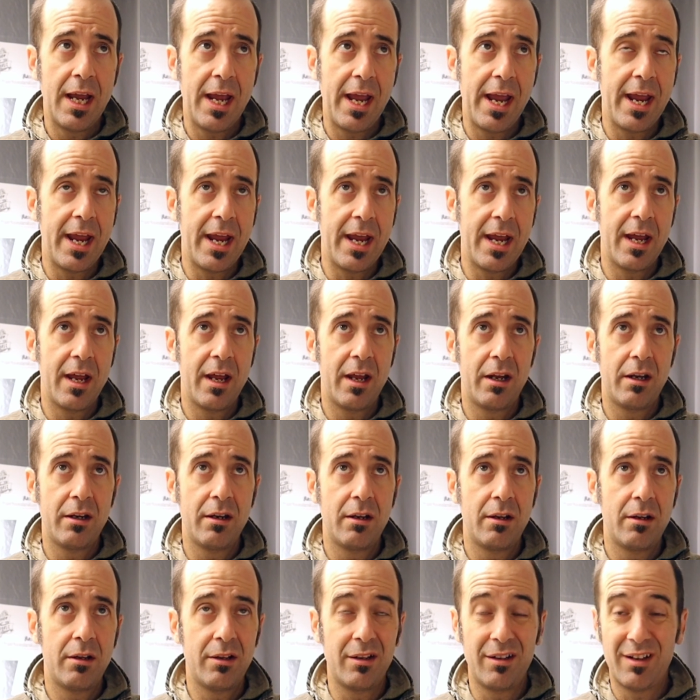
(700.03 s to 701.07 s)

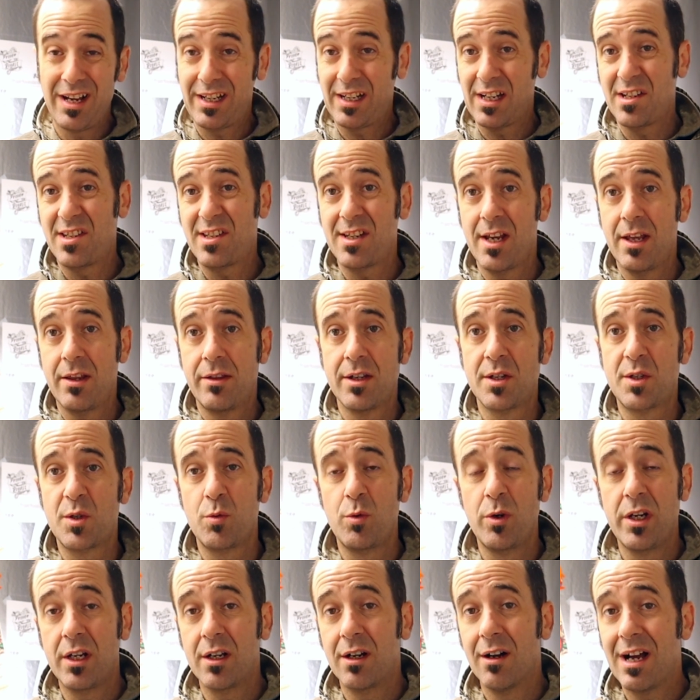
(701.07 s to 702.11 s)
And like I say, this
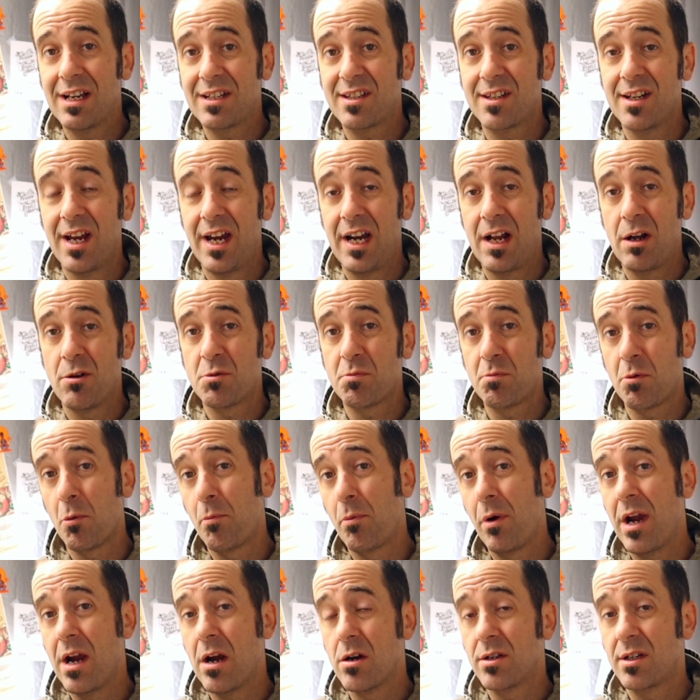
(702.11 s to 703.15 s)
week, last night, I was
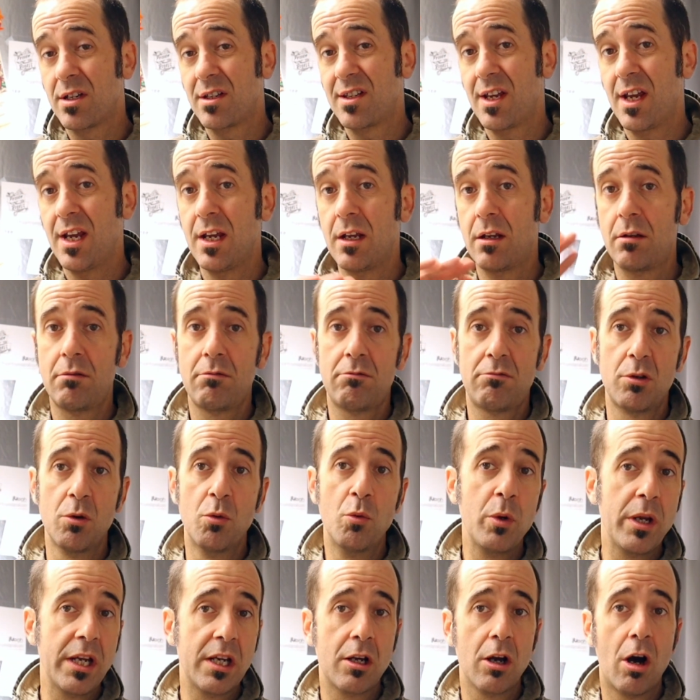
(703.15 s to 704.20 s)
prepared to take the
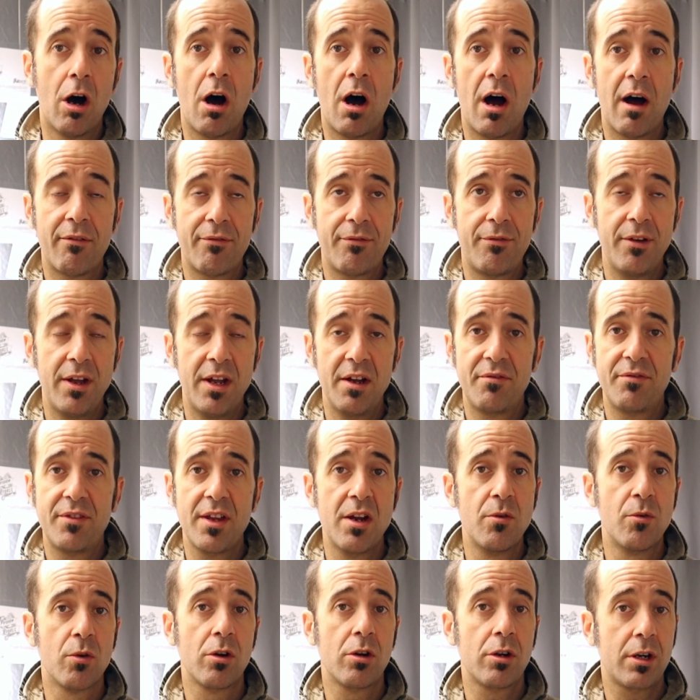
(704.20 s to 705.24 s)
week off if
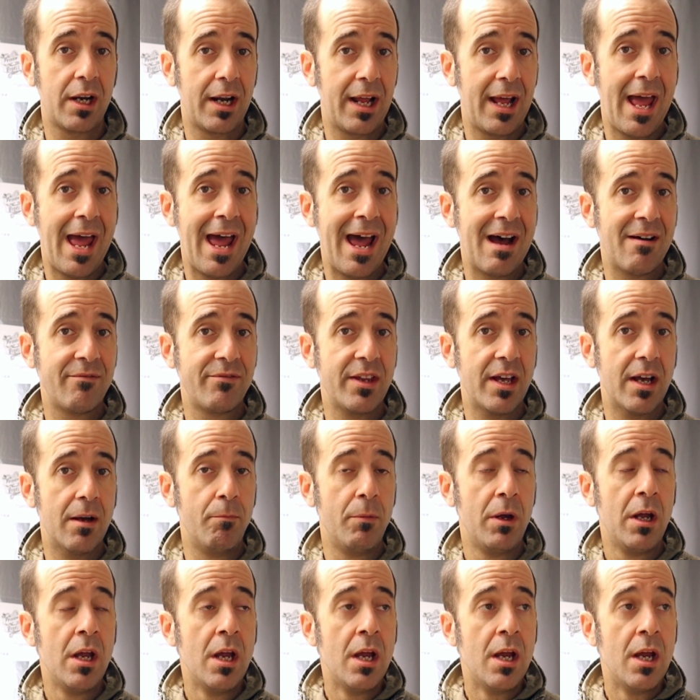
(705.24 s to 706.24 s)
they weren't going to have them.